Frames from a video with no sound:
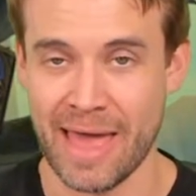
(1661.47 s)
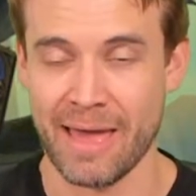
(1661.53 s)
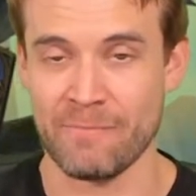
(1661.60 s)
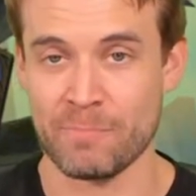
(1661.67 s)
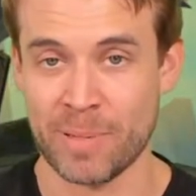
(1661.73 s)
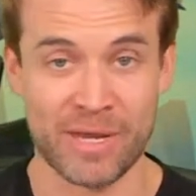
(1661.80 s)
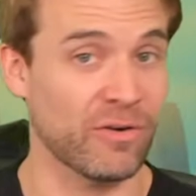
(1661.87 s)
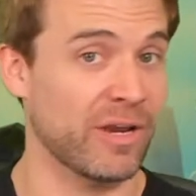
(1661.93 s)

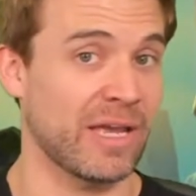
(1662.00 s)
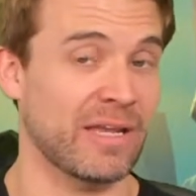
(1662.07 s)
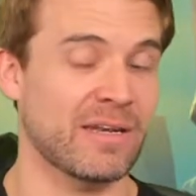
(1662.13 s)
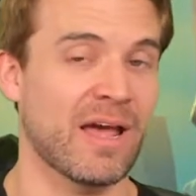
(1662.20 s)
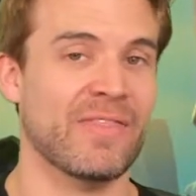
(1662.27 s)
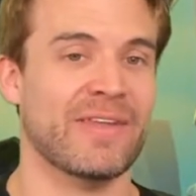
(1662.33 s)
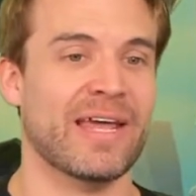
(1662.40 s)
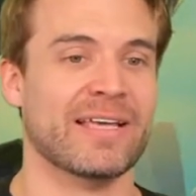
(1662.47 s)
period,
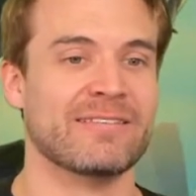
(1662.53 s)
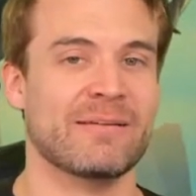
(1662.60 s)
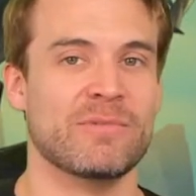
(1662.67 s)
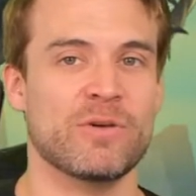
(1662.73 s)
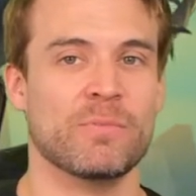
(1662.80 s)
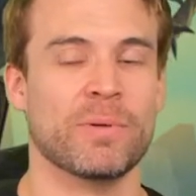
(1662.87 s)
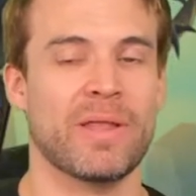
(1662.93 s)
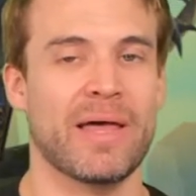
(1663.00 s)
not the next demon
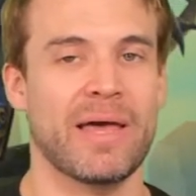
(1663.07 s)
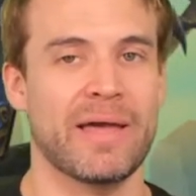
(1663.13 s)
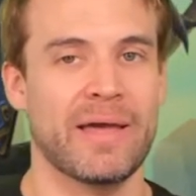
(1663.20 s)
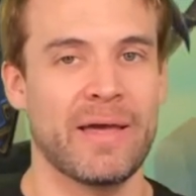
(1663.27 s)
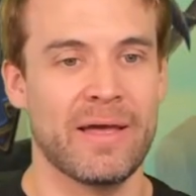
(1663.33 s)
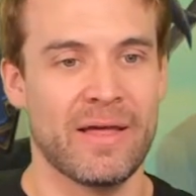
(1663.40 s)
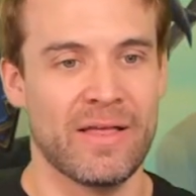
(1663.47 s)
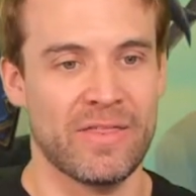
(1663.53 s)
you
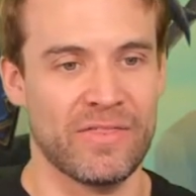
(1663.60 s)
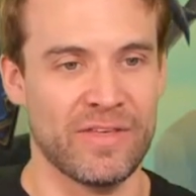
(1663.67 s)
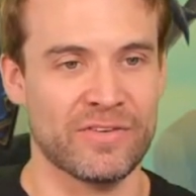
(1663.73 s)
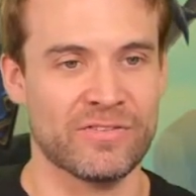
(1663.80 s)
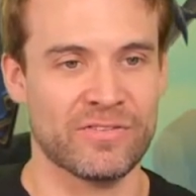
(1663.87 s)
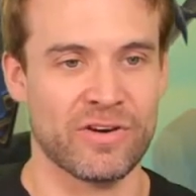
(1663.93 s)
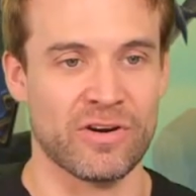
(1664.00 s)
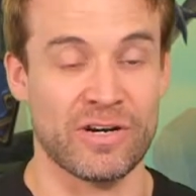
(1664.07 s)
play
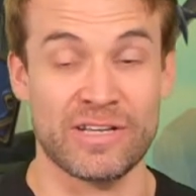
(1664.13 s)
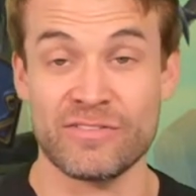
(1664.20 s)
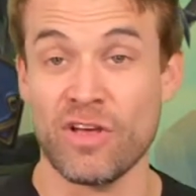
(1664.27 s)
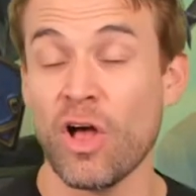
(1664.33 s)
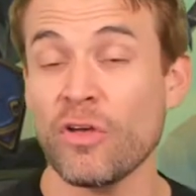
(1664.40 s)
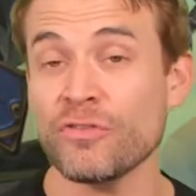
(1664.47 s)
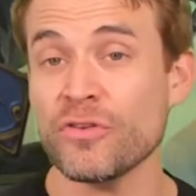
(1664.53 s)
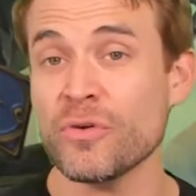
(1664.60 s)
this turn. It's
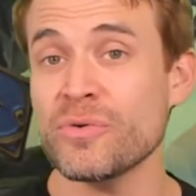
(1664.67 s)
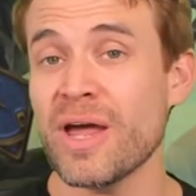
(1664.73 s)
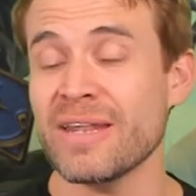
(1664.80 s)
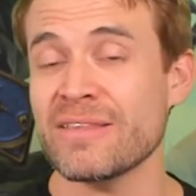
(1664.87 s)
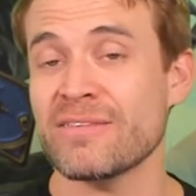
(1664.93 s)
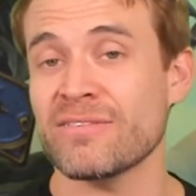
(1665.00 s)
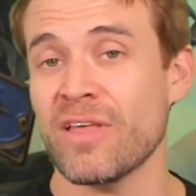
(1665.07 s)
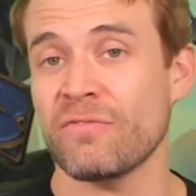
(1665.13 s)
also not
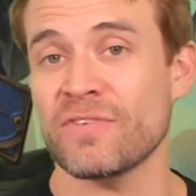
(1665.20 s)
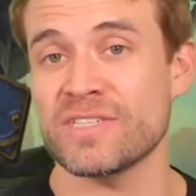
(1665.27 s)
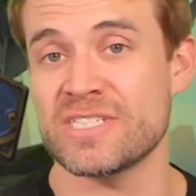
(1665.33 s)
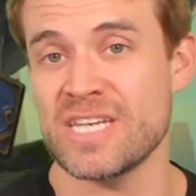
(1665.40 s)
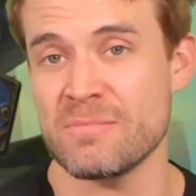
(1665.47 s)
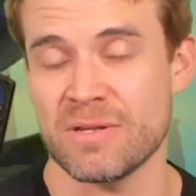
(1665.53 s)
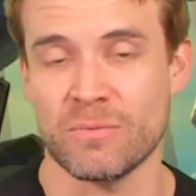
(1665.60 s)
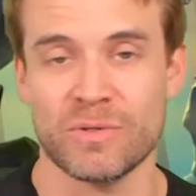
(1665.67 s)
itself a
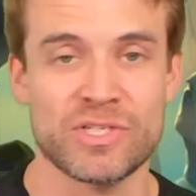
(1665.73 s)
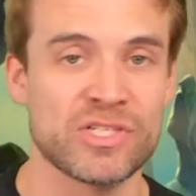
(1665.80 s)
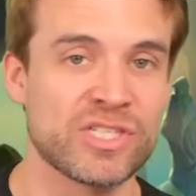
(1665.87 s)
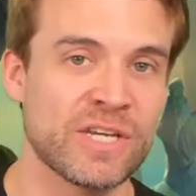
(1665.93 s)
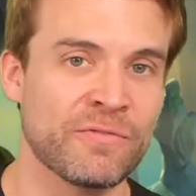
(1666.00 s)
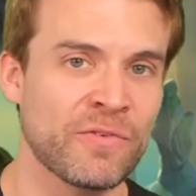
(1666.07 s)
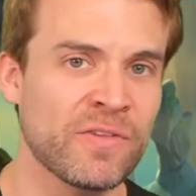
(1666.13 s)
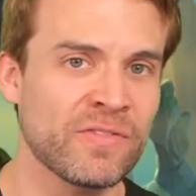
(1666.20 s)
demon, which is
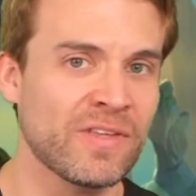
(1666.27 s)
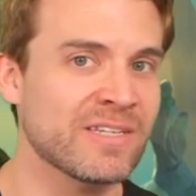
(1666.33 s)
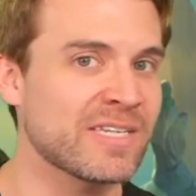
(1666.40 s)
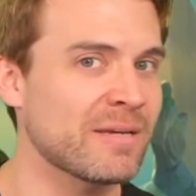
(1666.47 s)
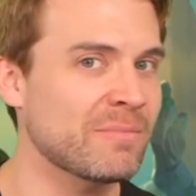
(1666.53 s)
different than